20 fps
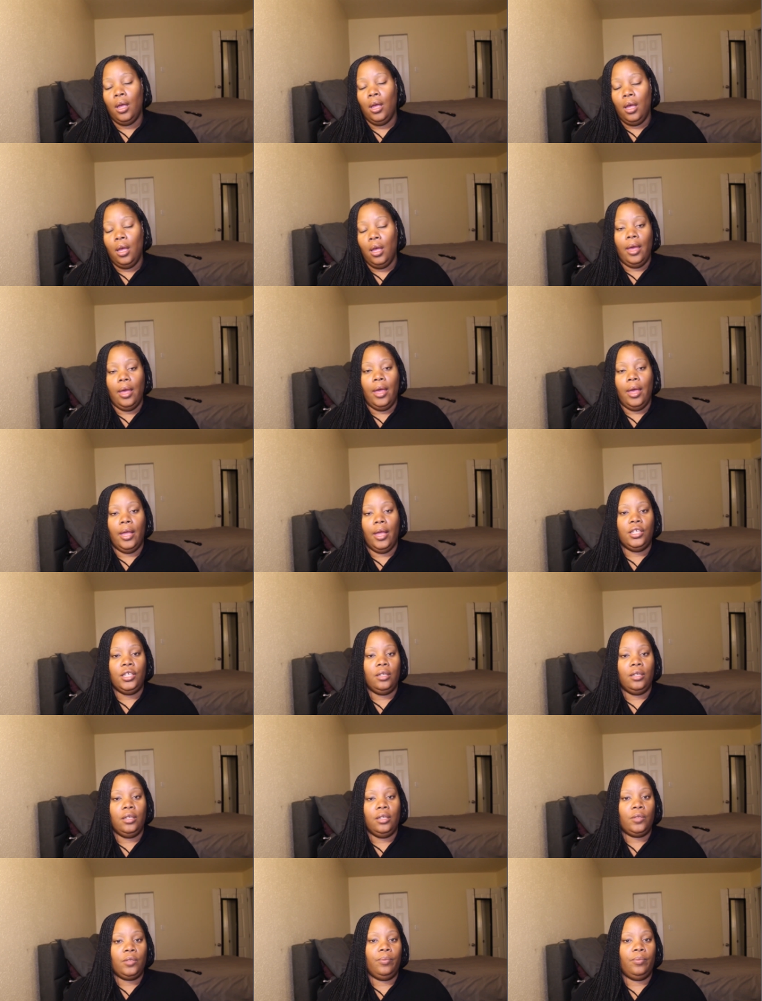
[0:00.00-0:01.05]
And she
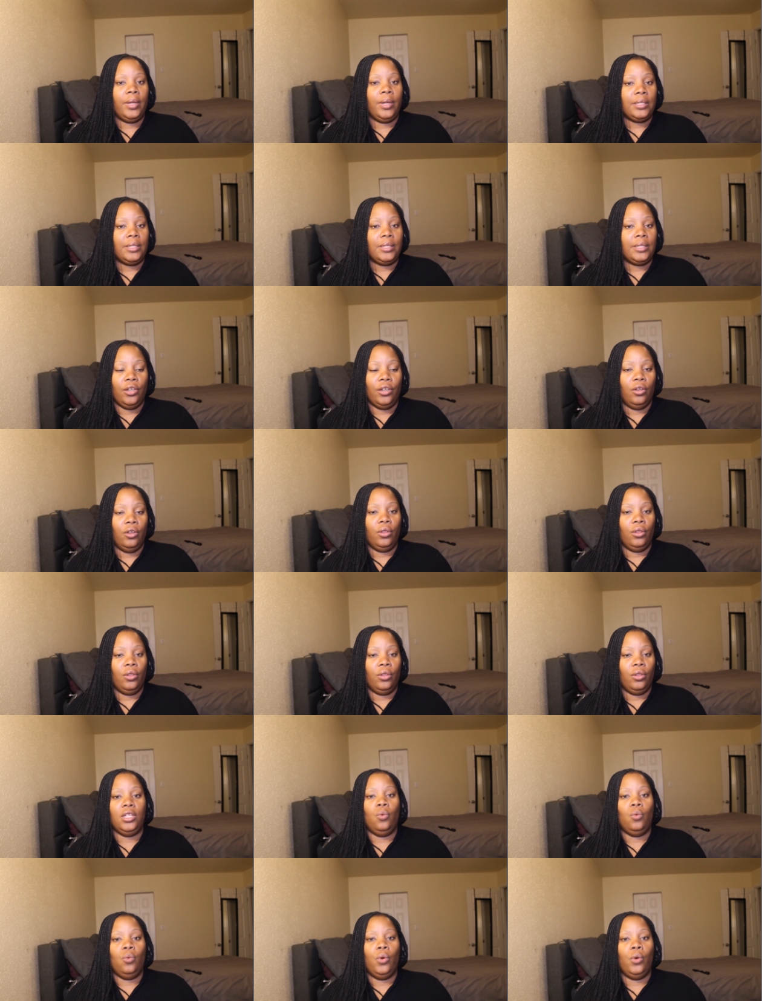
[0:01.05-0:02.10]
just basically let her know that
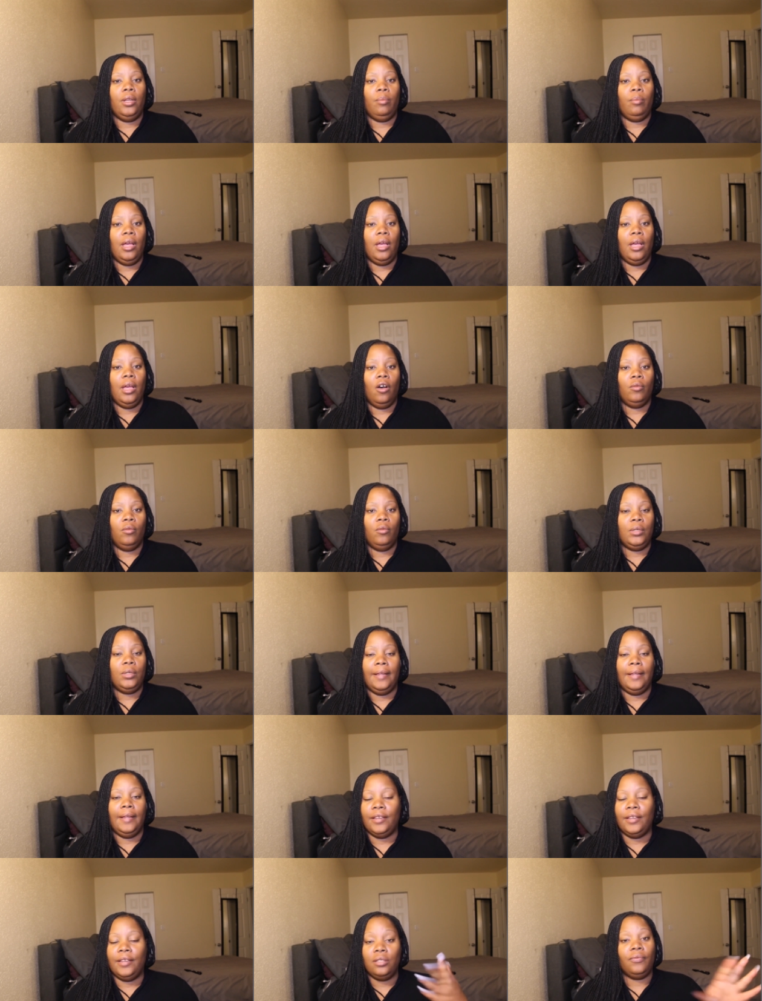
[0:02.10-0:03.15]
she wouldn't be home tonight,
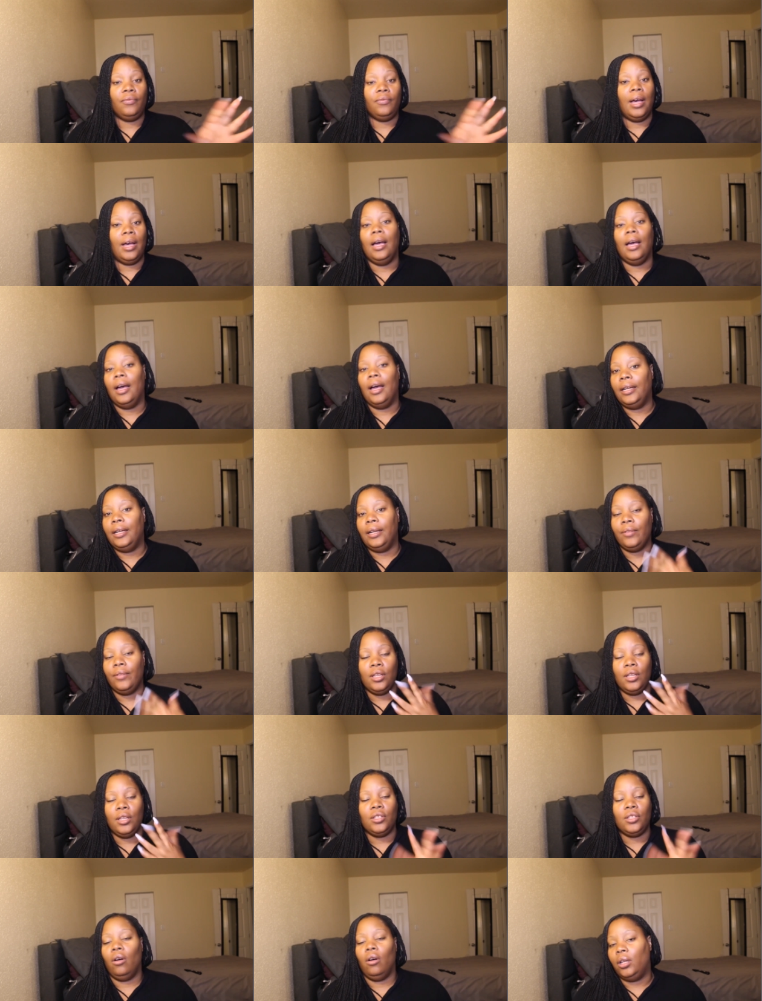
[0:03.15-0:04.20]
that she's fine,
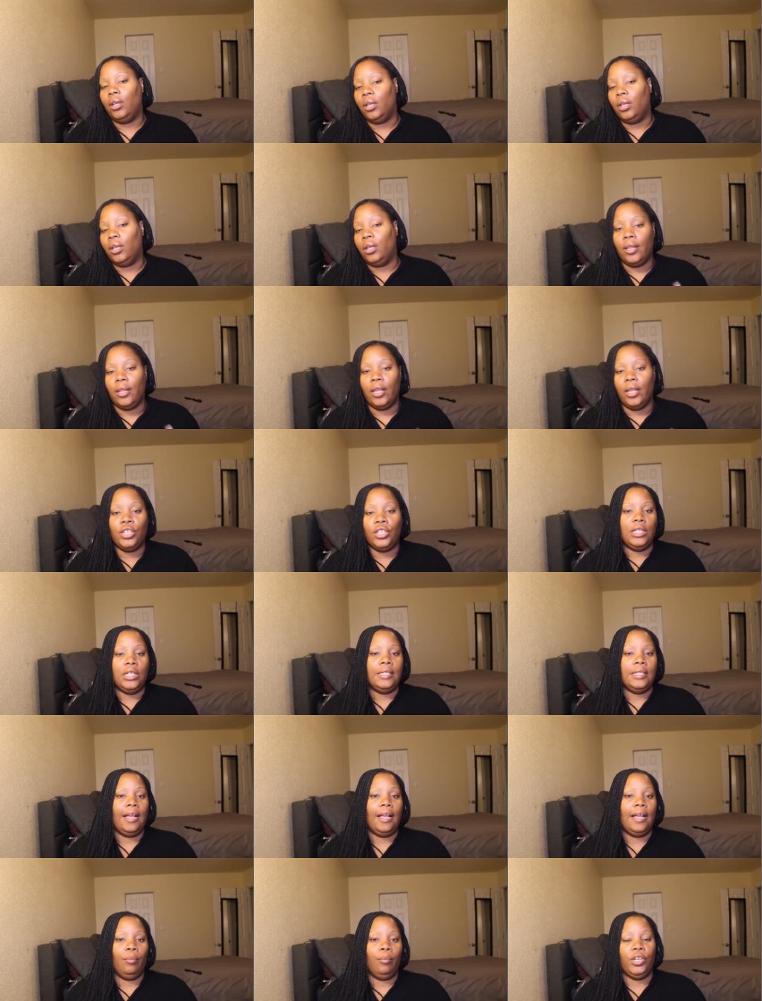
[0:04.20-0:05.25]
everything's all good, that she's
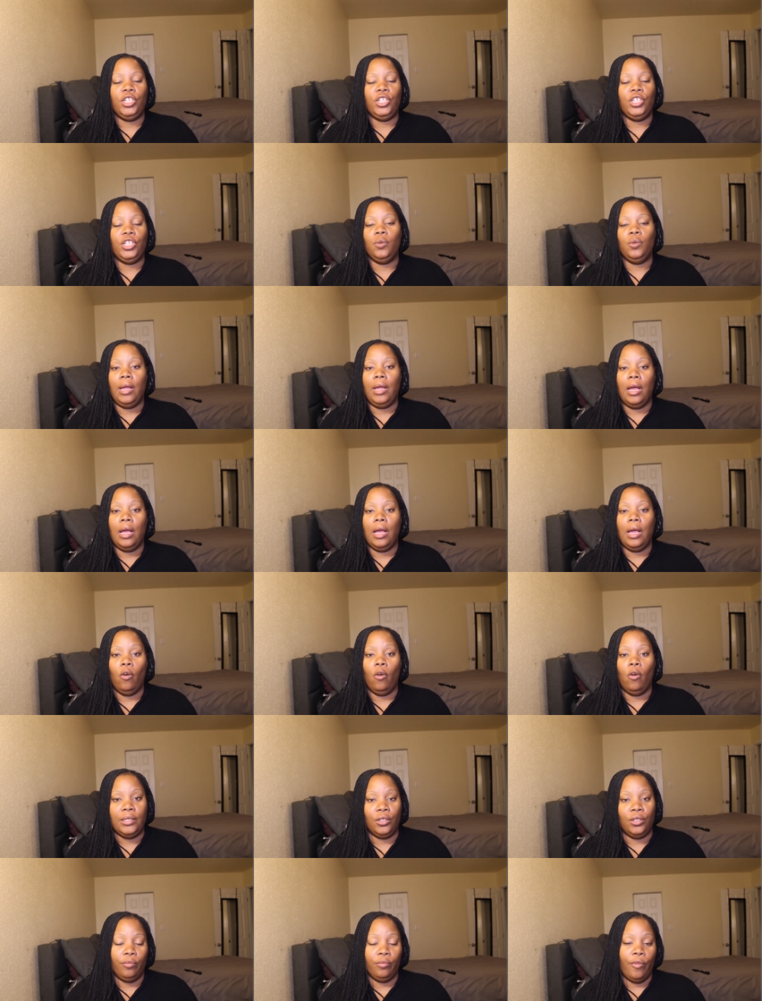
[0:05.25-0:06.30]
not, but she won't be home
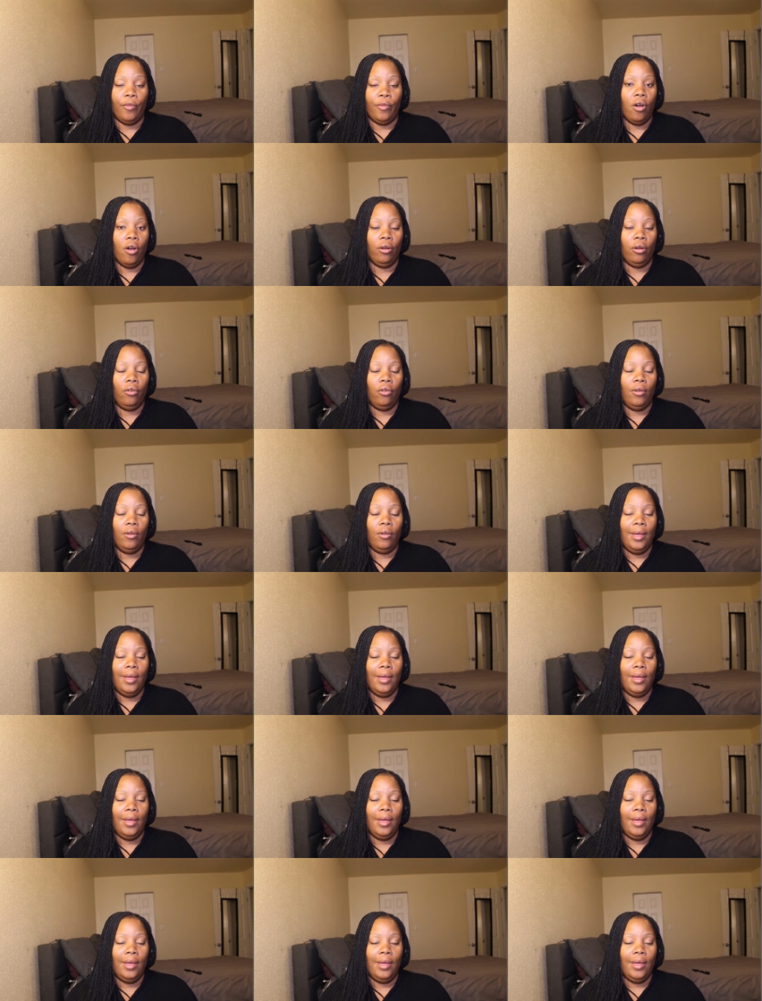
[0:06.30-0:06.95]
until tomorrow.